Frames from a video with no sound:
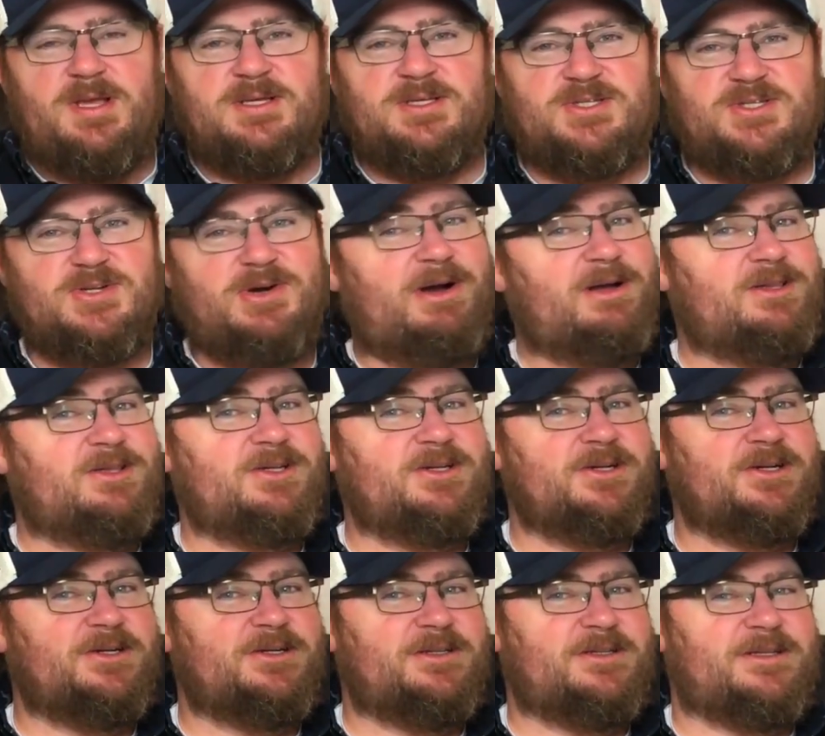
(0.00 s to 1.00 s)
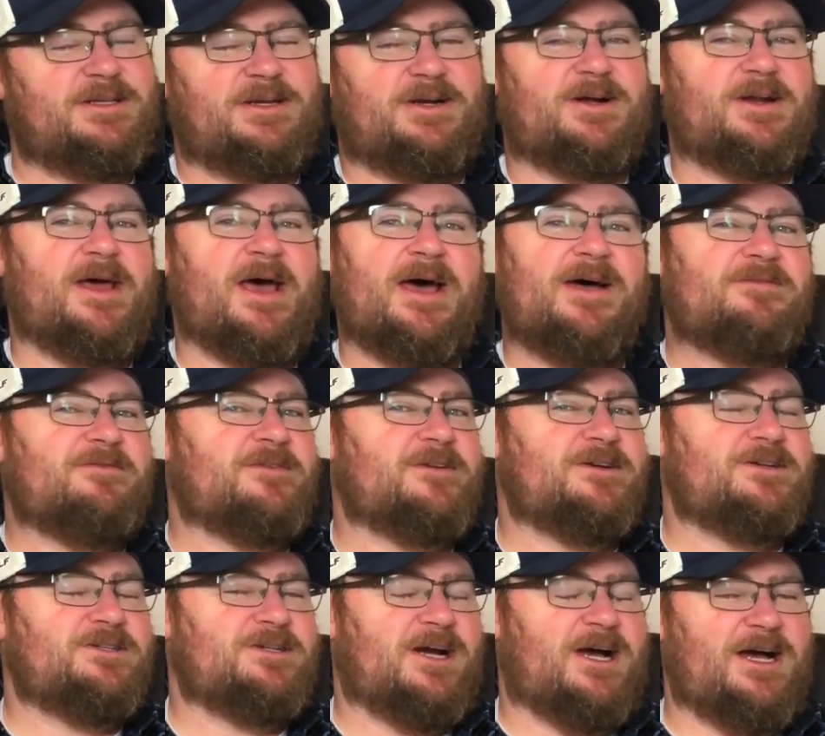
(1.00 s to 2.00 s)
So I learned that on
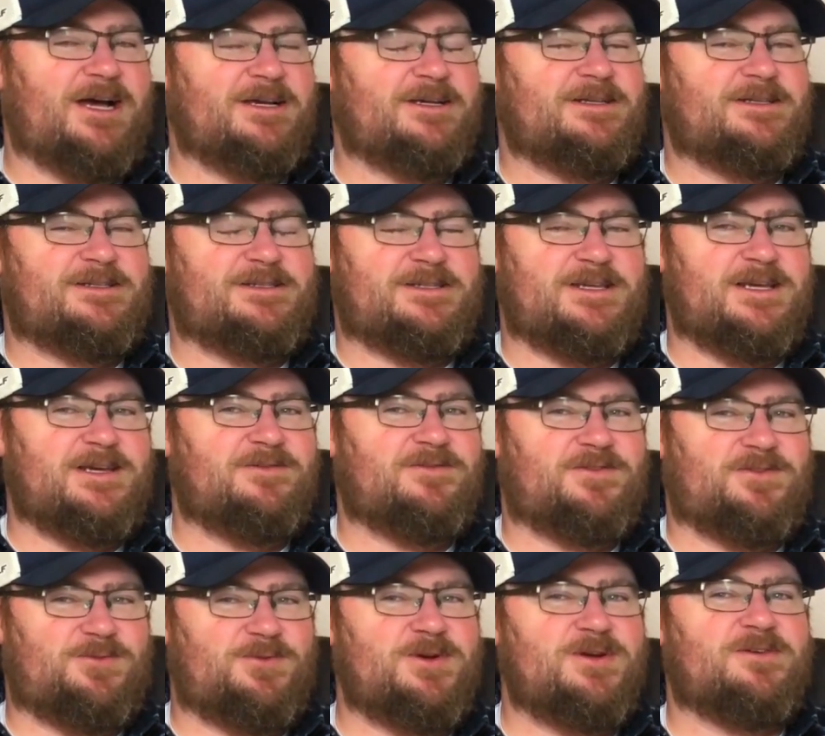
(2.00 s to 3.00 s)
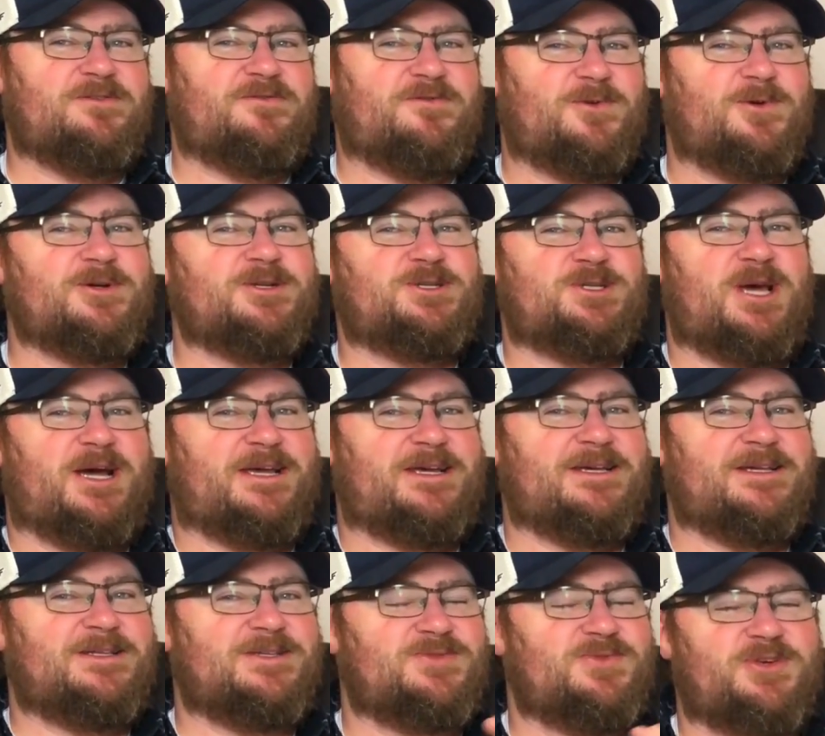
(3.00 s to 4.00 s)
average, I could save 3 or 4
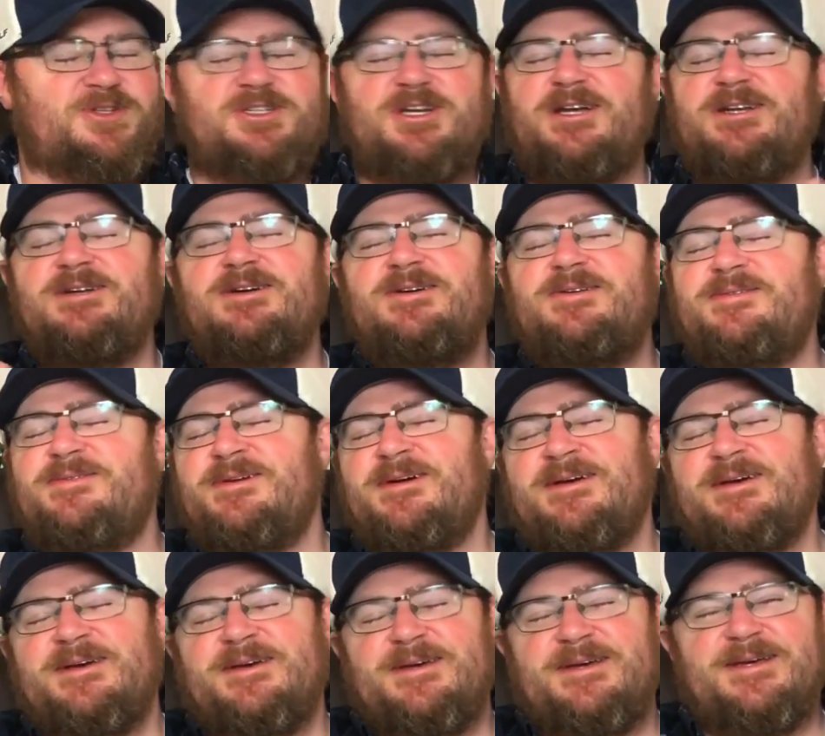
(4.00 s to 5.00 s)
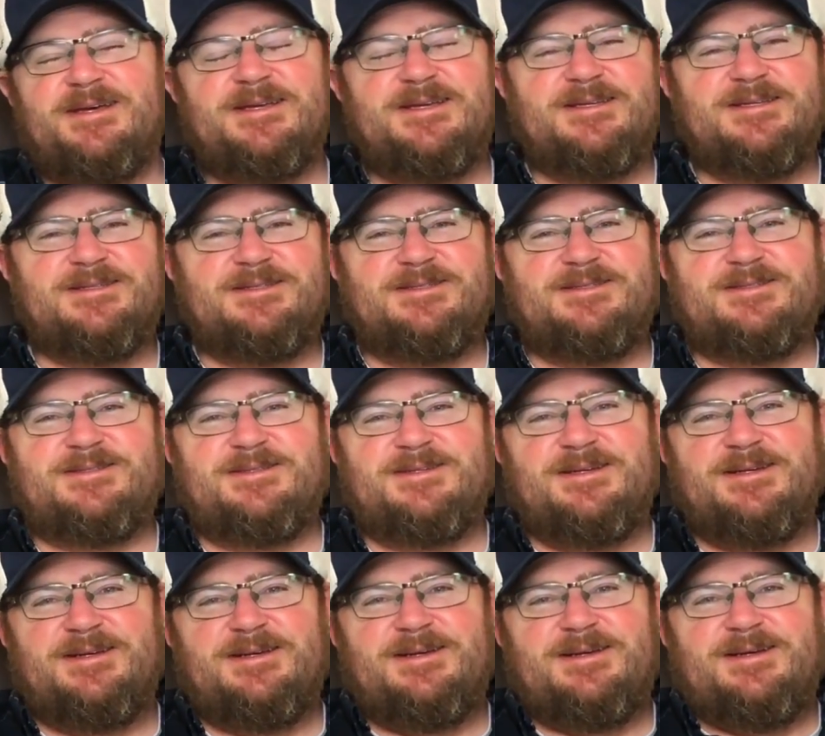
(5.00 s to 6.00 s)
seconds, which I know is
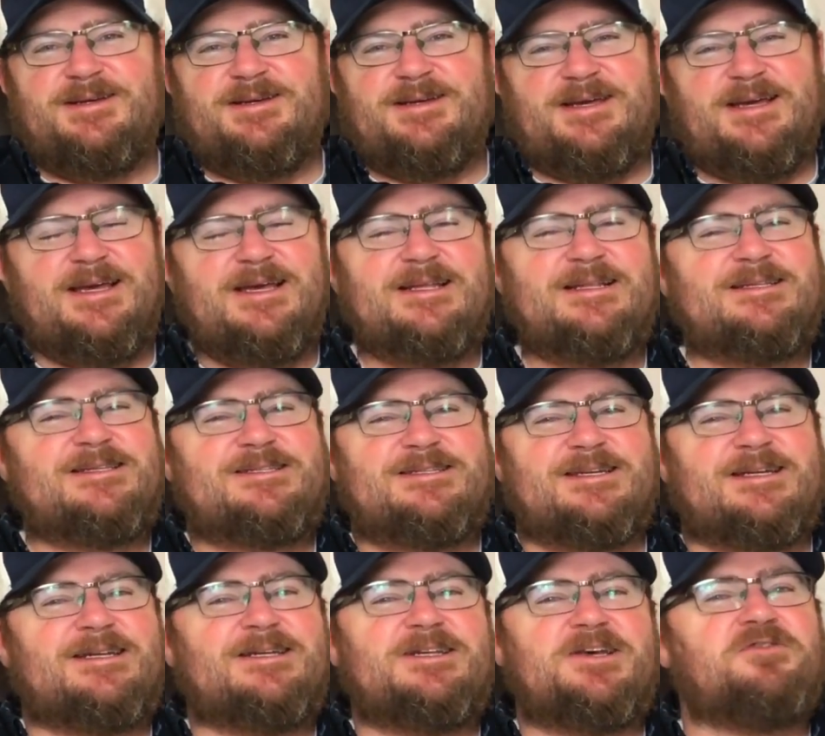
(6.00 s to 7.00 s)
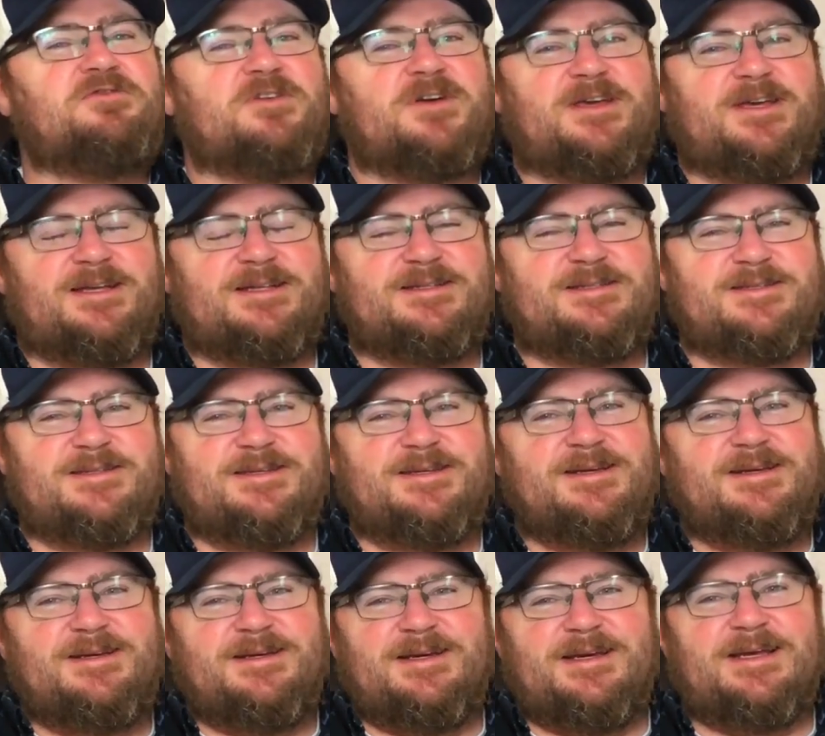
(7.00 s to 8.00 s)
insignificant
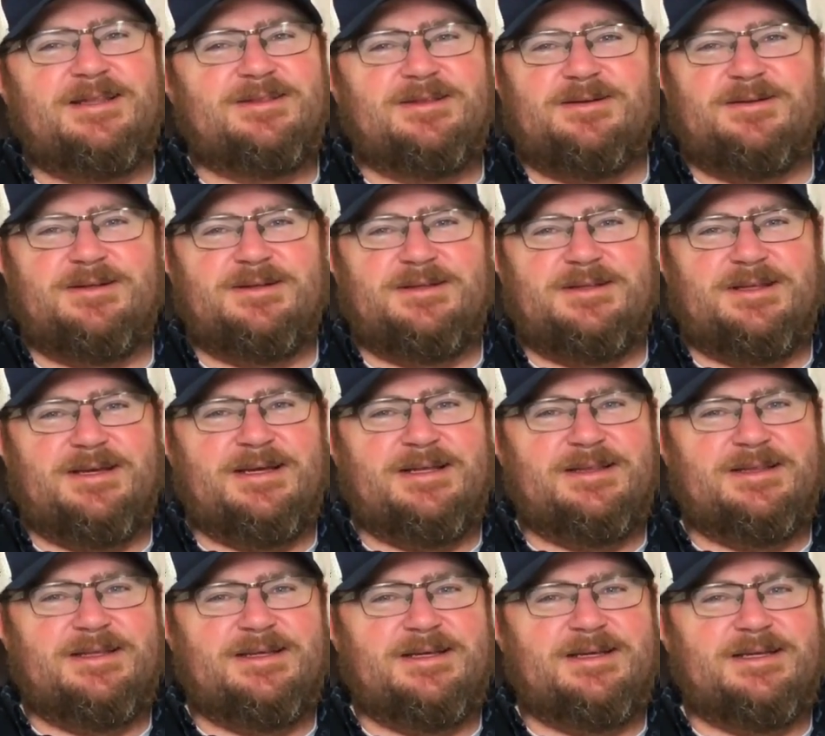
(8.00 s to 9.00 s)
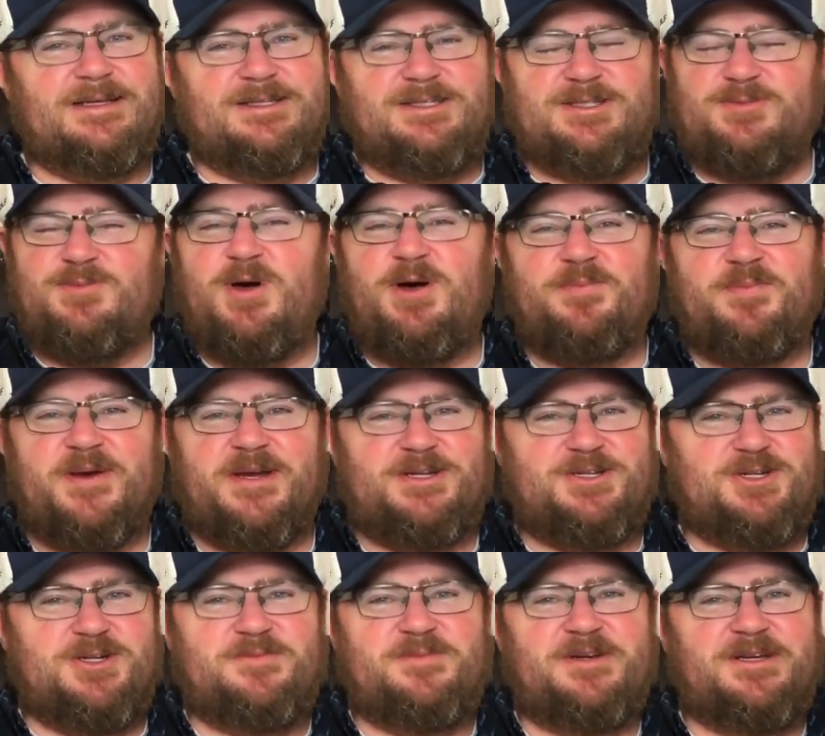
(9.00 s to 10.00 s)
in the small
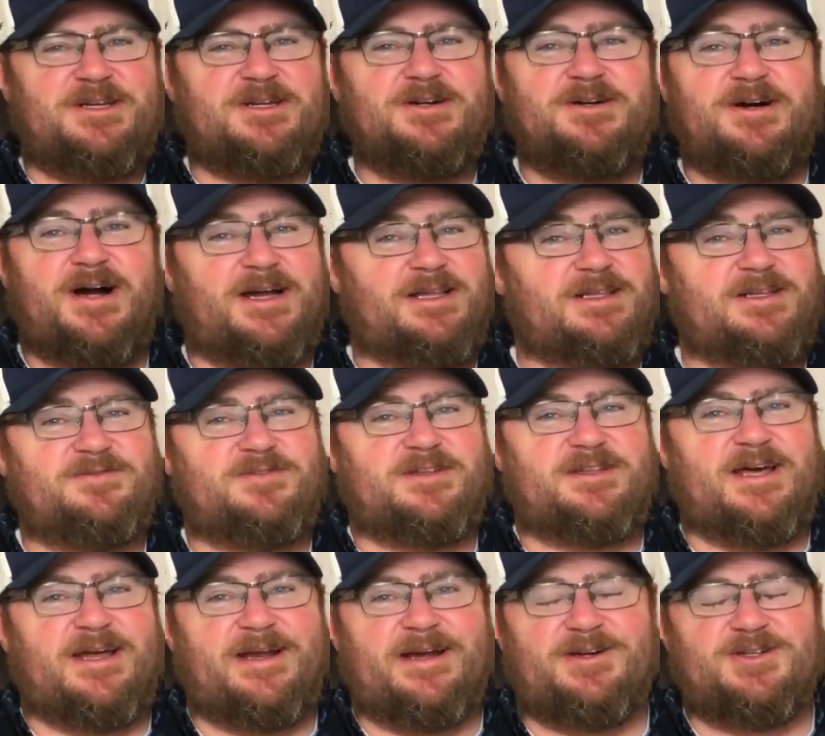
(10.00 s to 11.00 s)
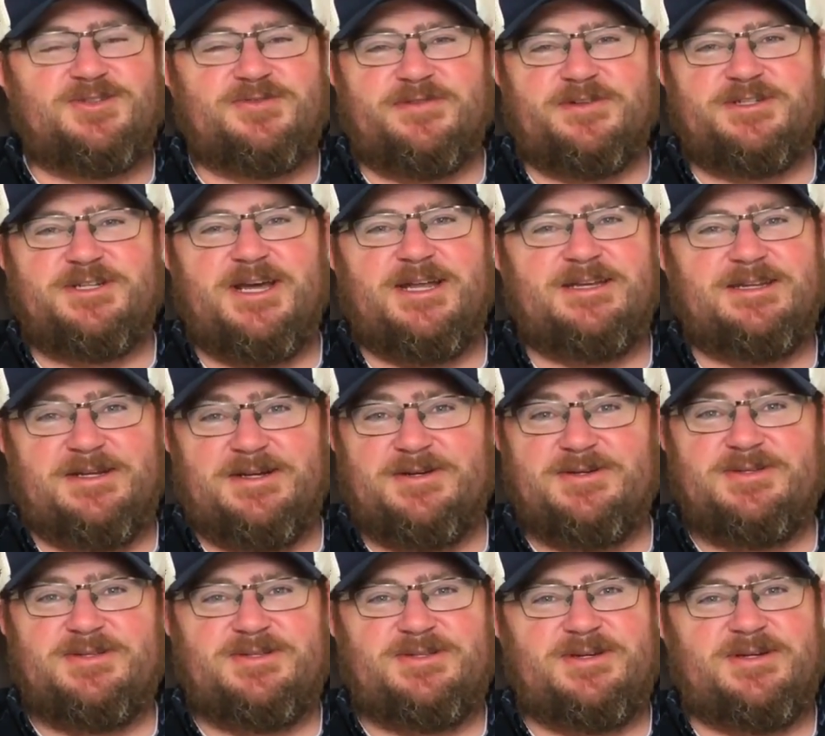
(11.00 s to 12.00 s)
picture, but I lived in that house for 10
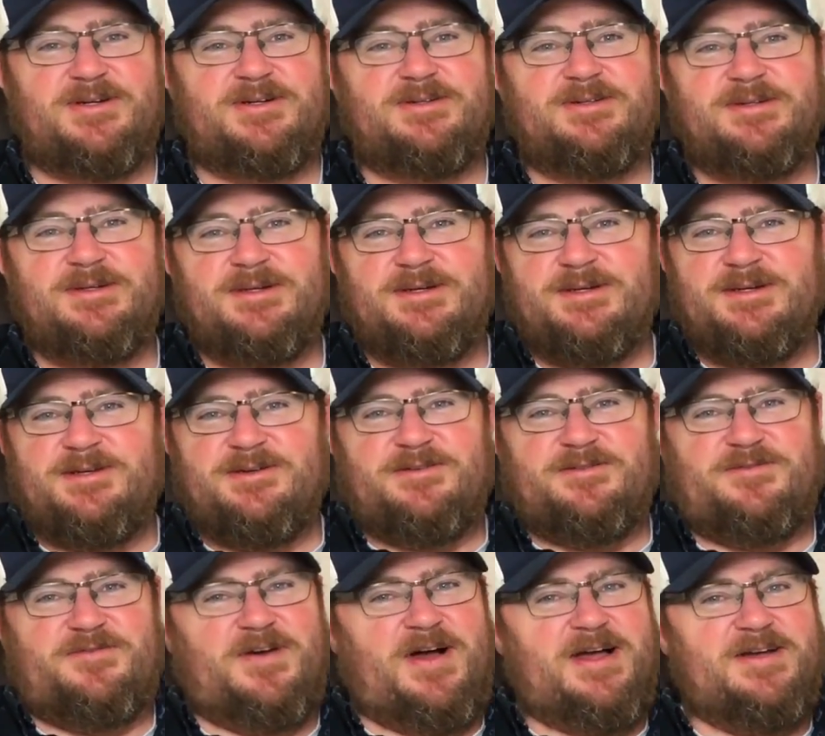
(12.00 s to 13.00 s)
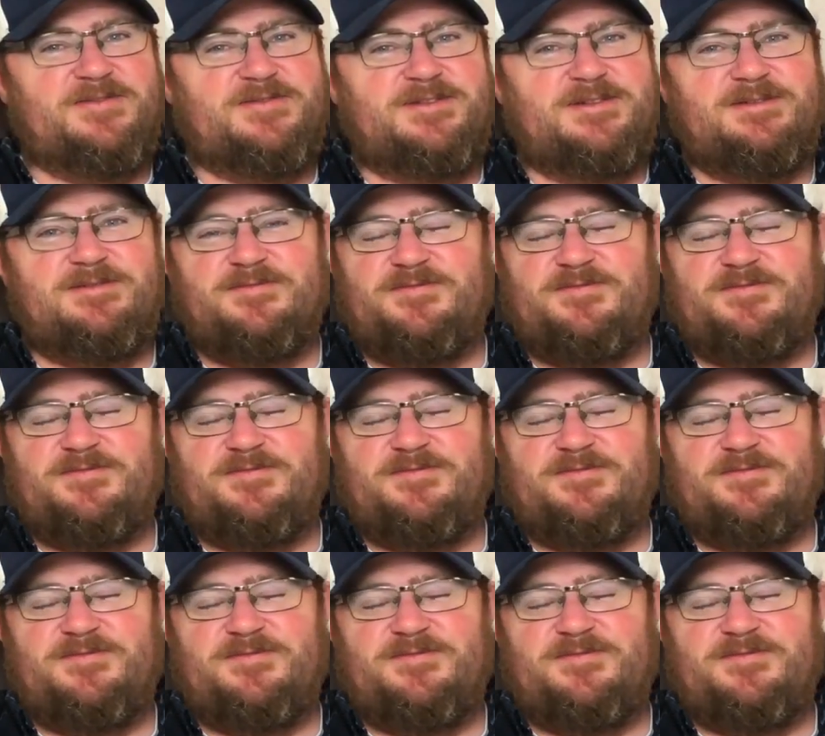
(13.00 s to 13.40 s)
years, so five